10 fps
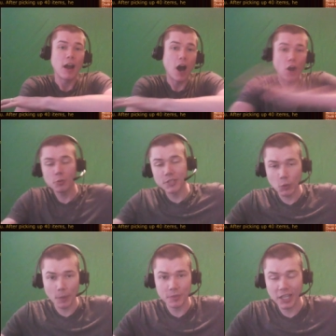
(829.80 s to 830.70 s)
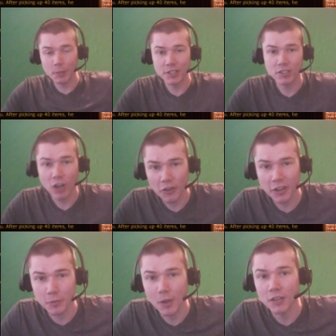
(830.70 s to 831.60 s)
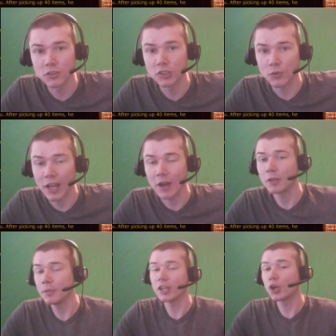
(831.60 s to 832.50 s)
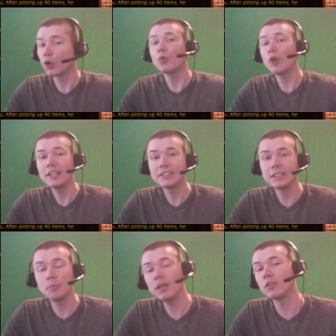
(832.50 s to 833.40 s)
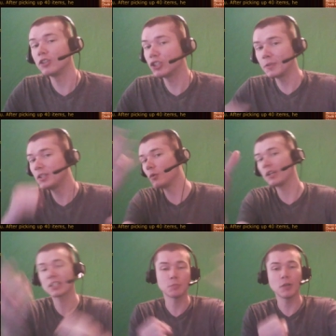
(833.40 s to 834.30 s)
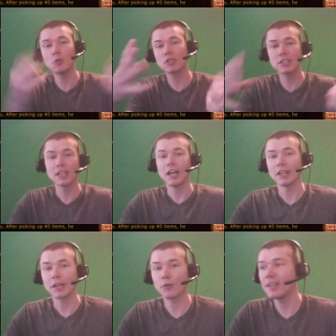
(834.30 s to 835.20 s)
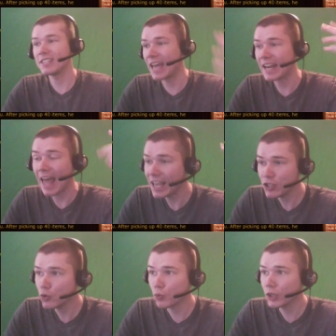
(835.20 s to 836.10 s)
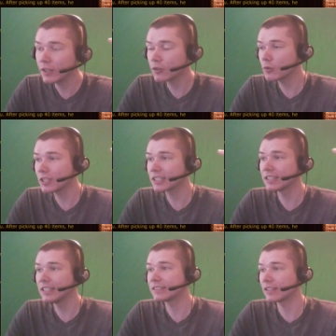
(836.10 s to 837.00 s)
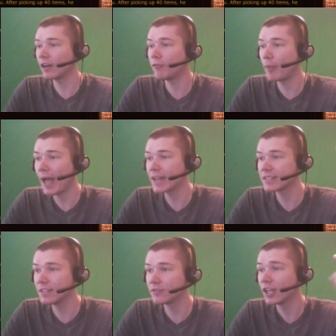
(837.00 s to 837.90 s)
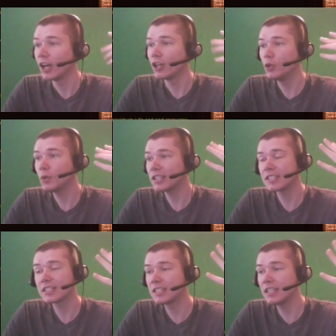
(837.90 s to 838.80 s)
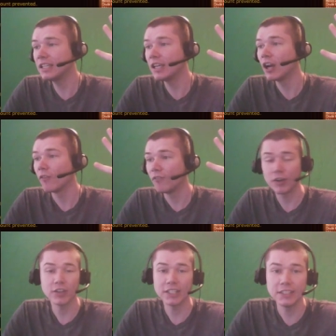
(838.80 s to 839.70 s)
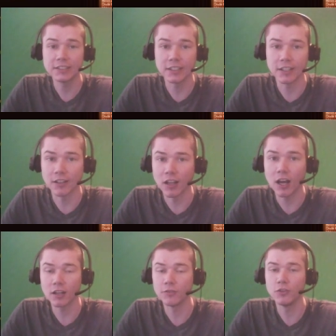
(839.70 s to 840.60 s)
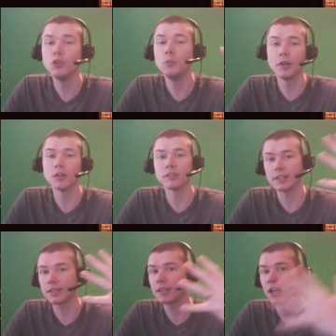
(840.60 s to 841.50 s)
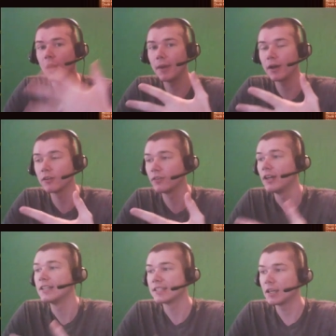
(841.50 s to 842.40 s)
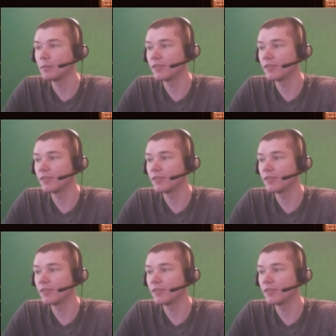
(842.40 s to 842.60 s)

100% weapon damage to all the other monsters around. It'd be a crazy build. You'd just be doing explosions like crazy. And as you read through this list of passives, you can see very easily a lot of new builds that could come out of some